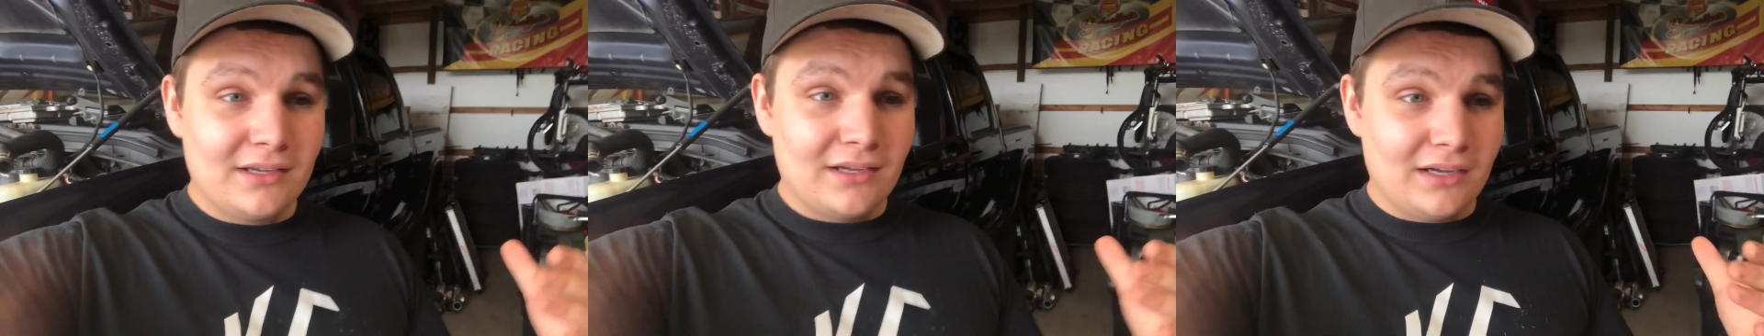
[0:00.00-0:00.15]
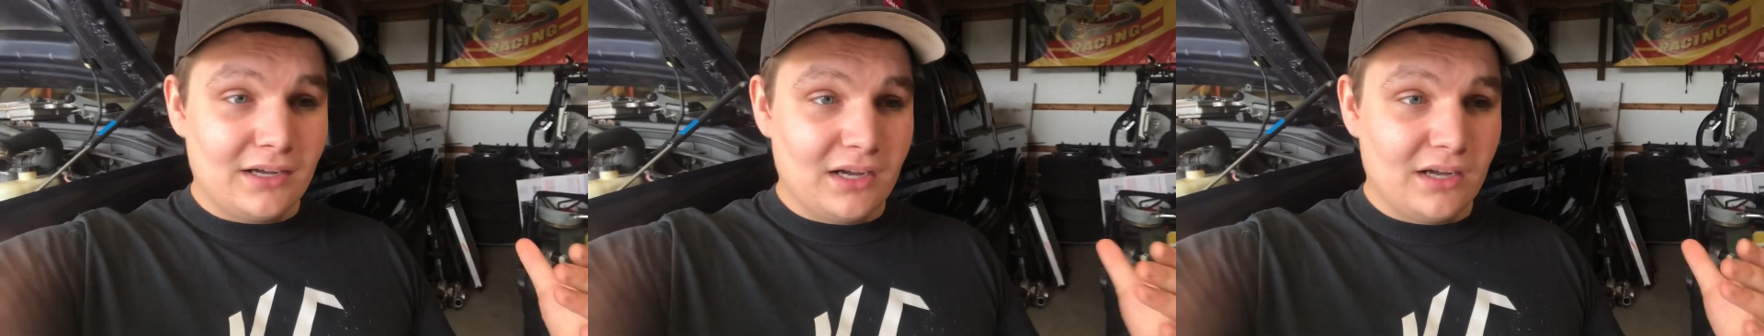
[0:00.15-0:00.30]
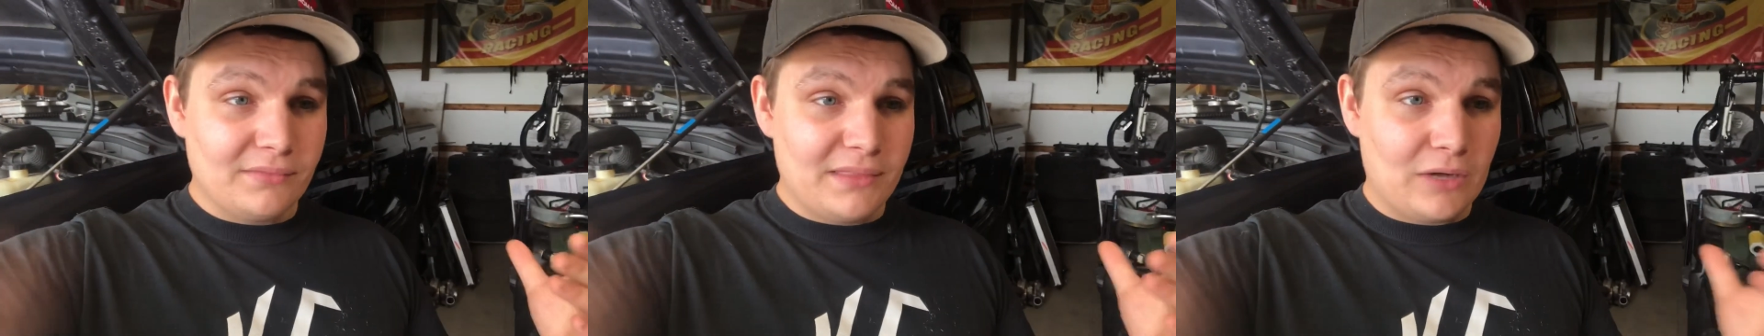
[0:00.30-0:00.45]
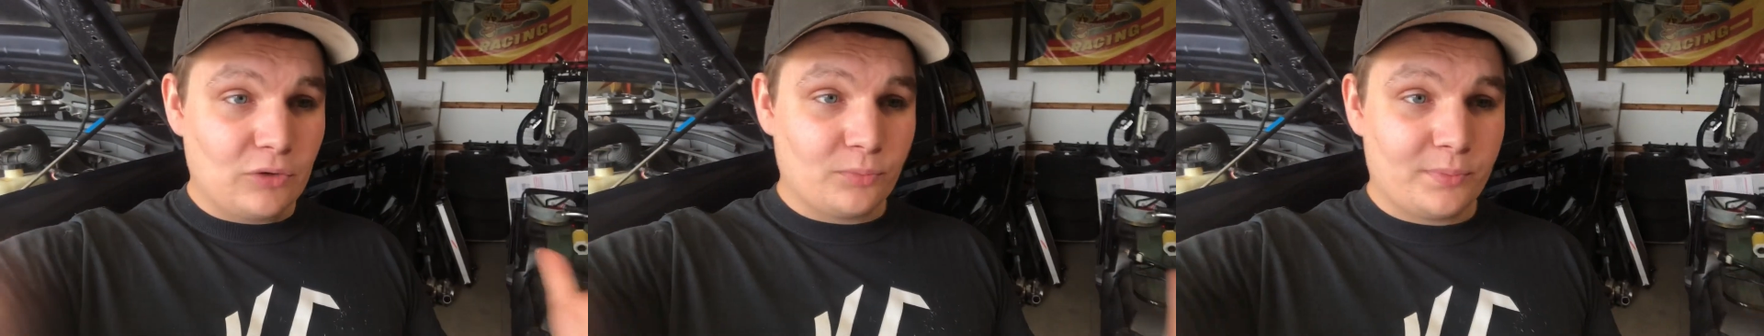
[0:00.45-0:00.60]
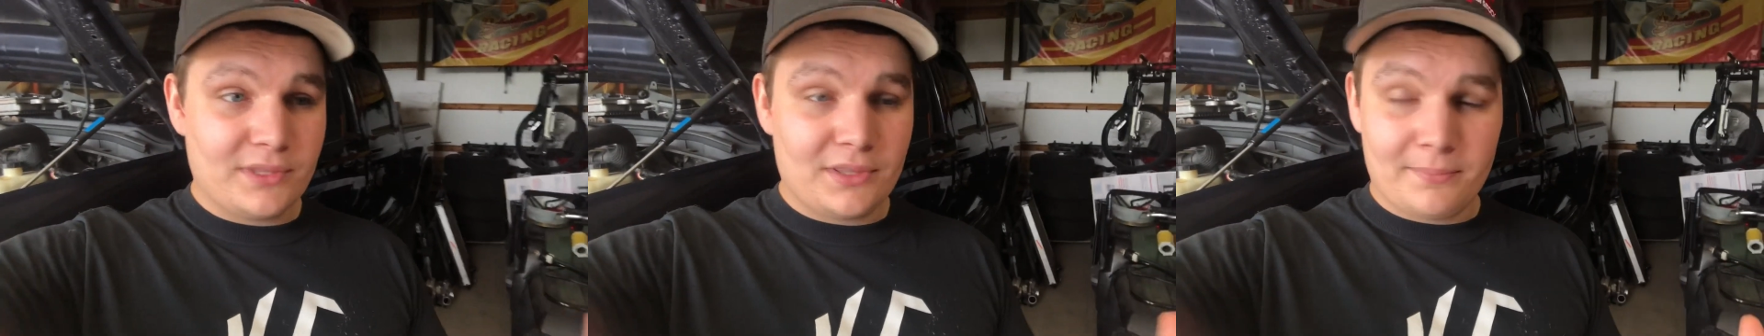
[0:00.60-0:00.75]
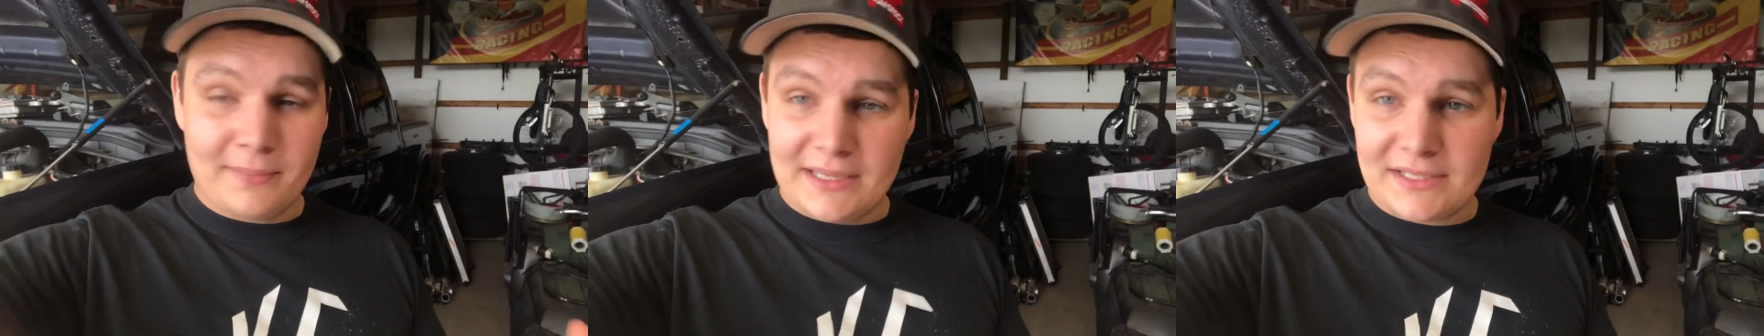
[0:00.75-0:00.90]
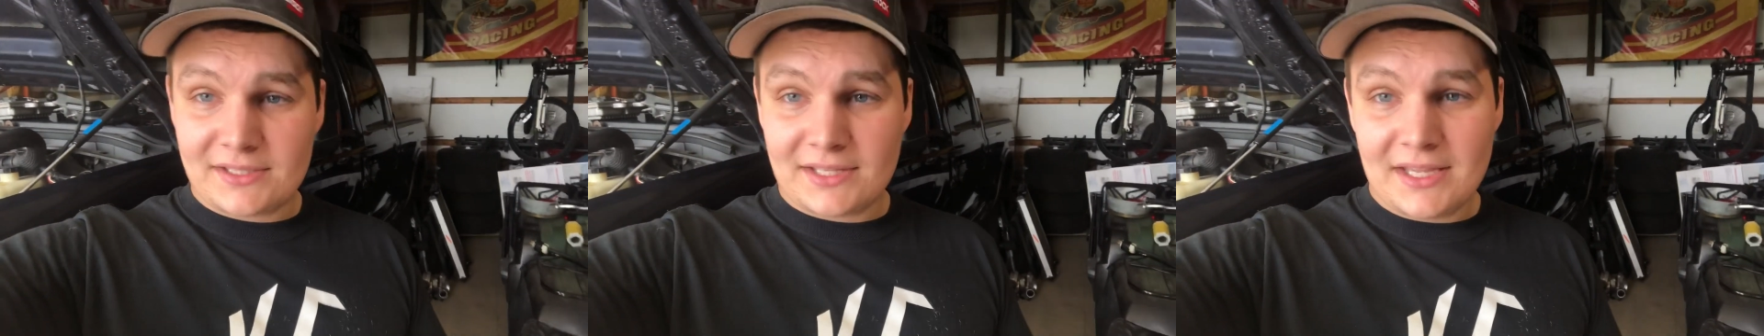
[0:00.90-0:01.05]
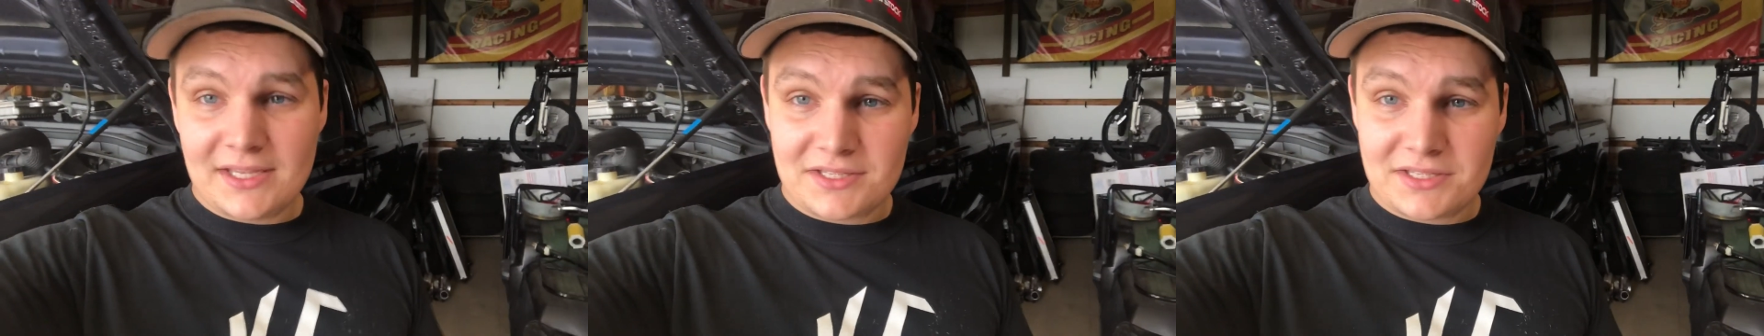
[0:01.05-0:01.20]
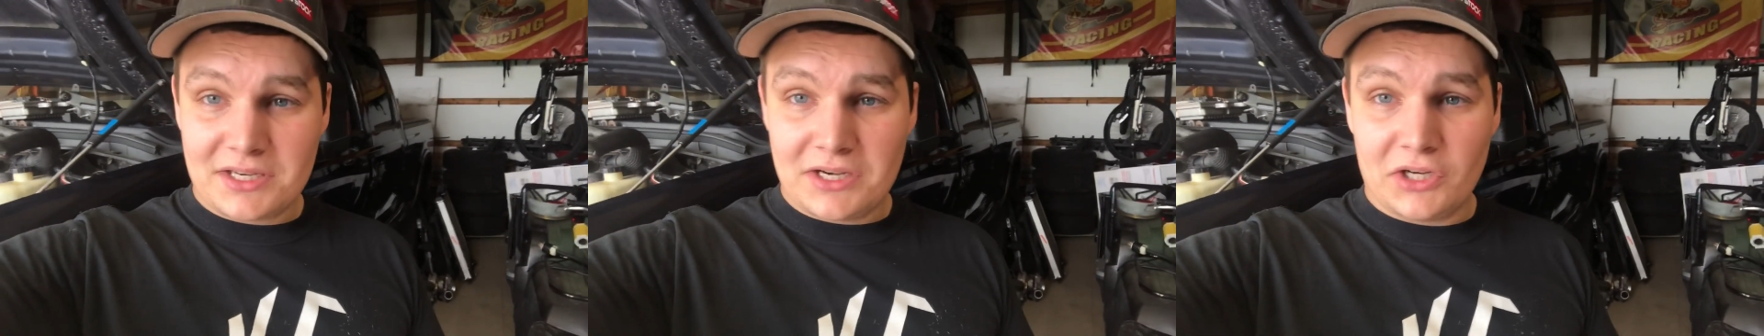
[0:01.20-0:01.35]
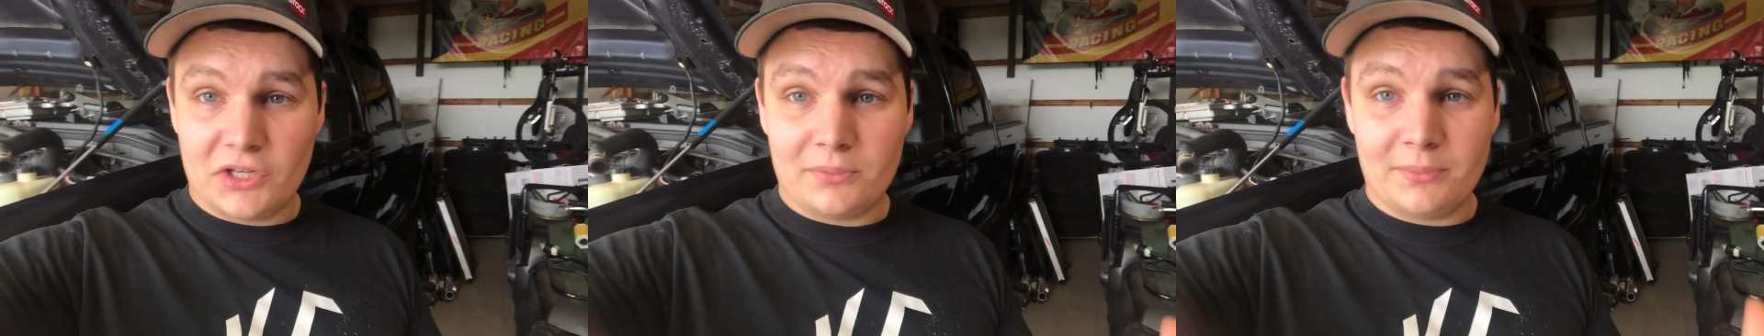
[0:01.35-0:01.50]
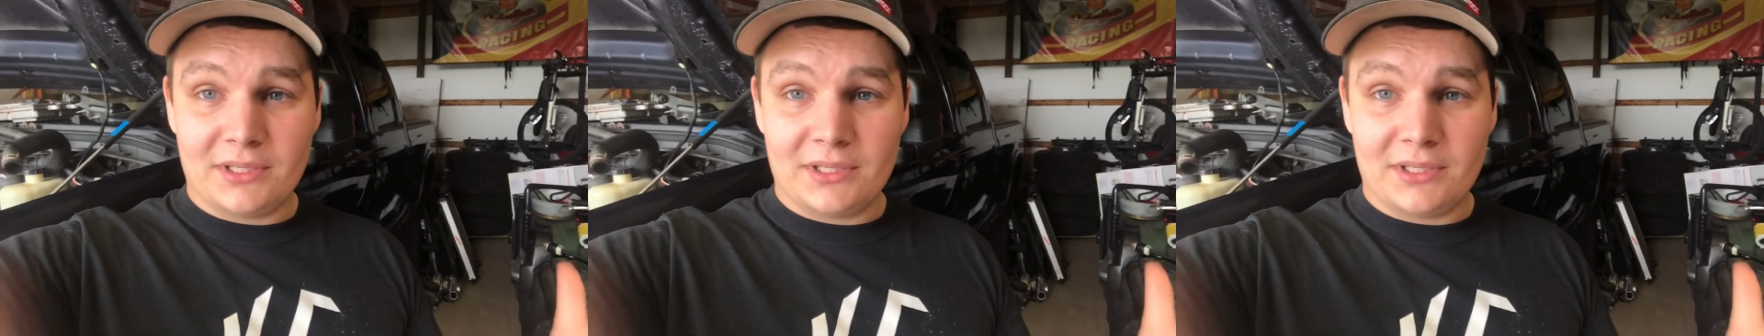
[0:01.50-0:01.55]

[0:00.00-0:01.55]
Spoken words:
That would be the best case scenario